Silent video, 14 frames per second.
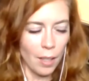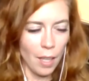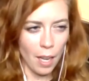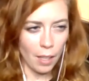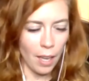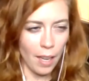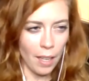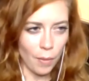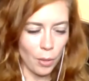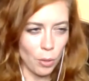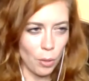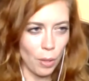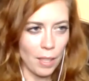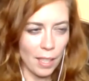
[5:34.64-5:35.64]
kind of a
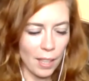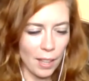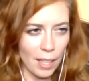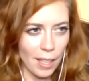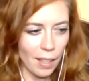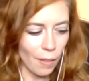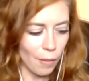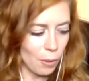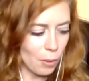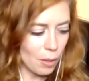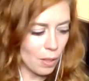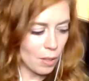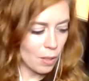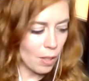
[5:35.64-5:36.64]
trendy thing a few
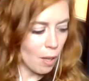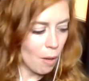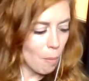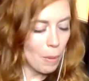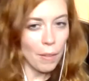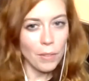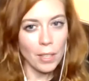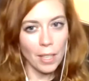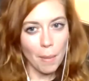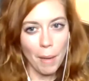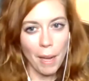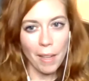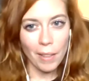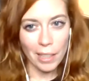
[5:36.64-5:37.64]
years ago. But I've done
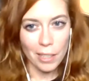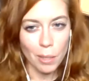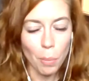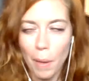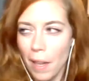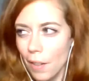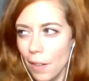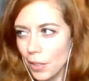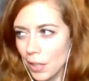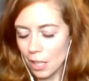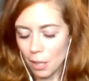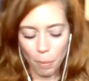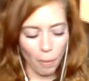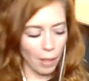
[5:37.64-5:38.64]
about like 12 at
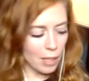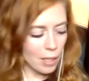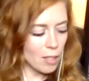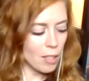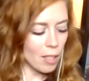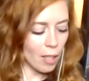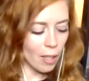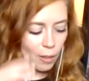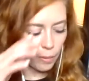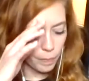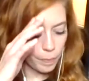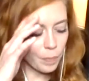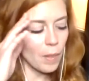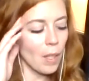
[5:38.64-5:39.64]
this point, so
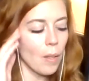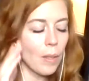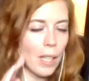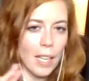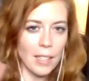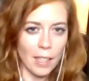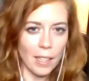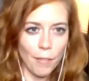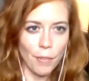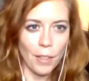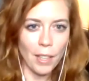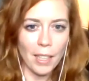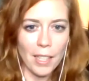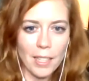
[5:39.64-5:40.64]
okay, it's like I feel
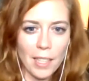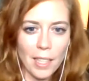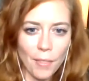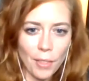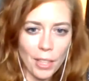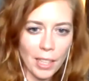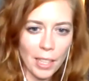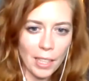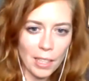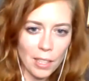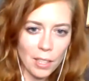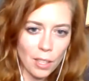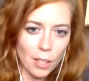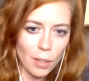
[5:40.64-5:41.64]
like I did everything I
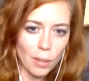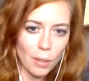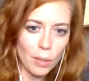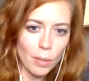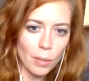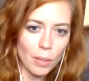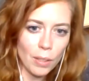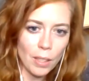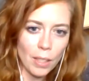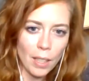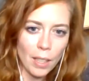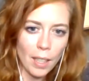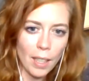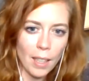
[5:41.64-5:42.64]
could do.
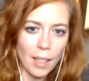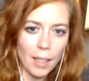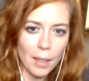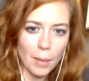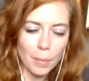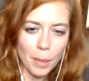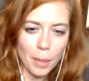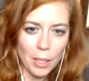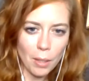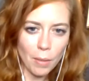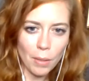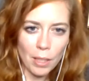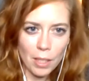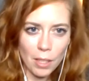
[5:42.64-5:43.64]
I
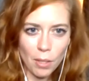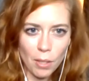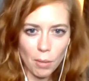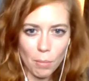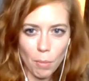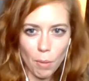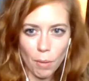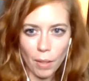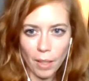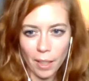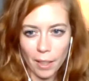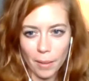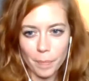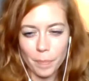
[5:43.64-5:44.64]
don't need to do
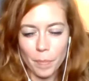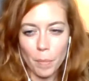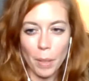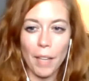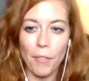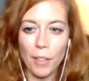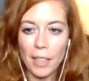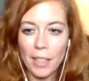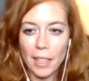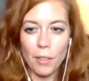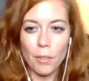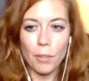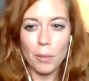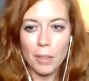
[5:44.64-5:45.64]
more. But I feel like I
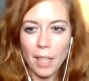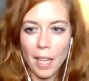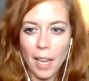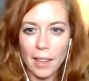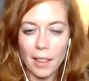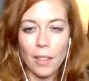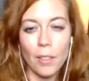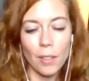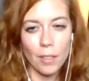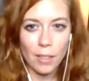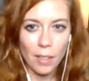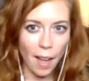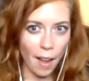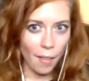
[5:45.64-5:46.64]
grew a lot and learned a
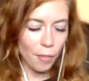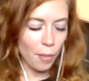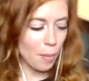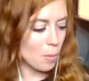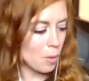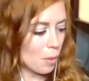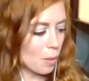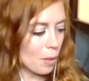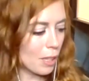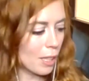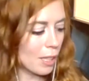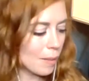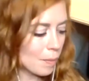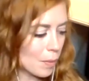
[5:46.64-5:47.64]
lot from doing
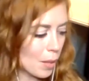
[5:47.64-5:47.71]
it. Like,